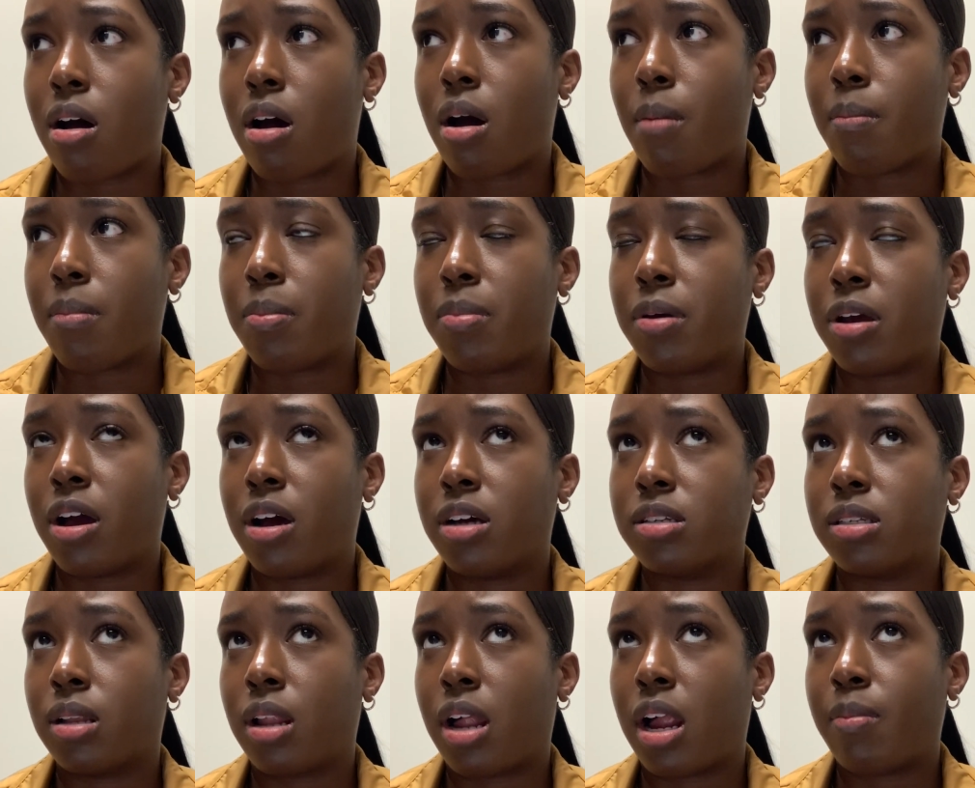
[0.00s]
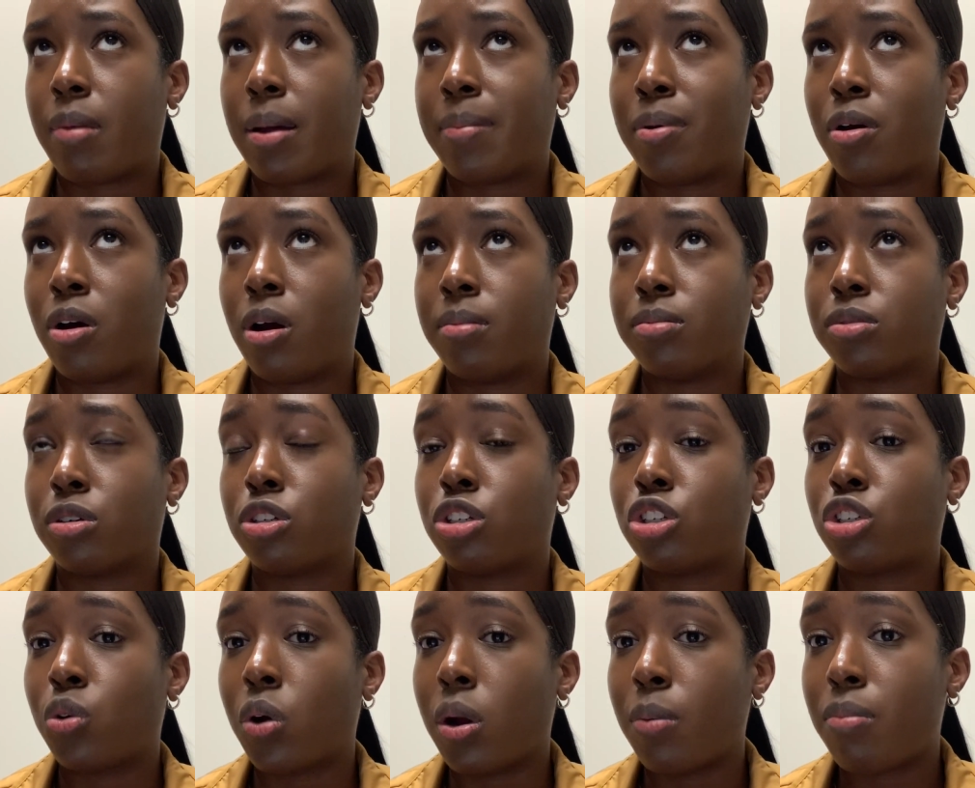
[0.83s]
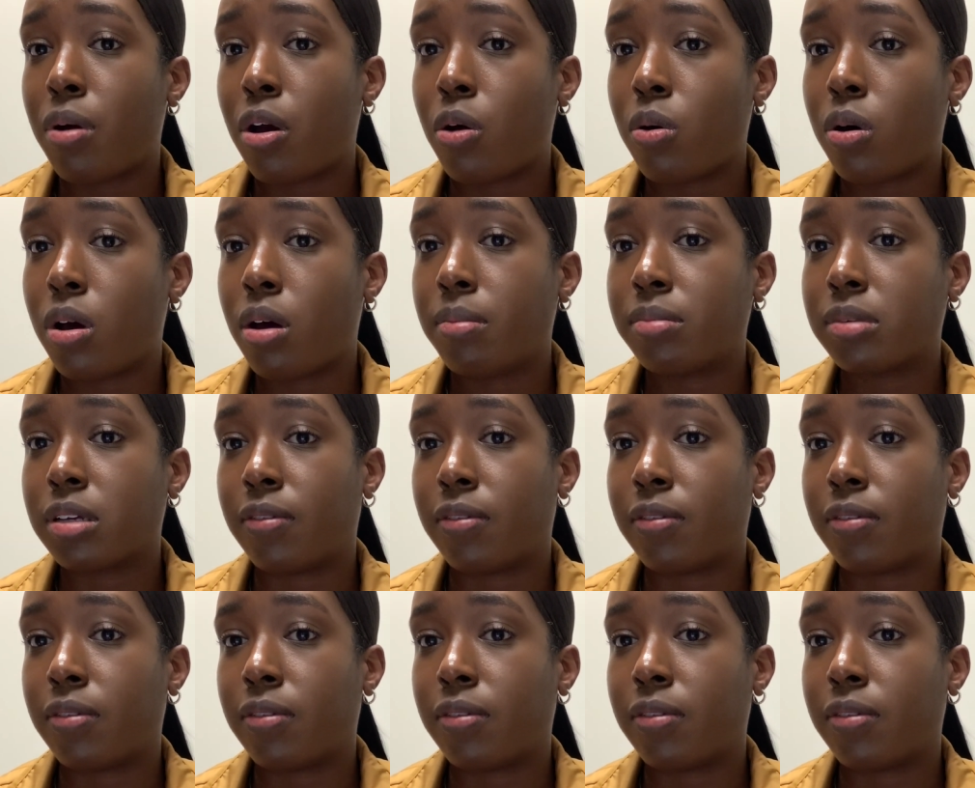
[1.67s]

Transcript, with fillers: But because a lot of my poems are short poems,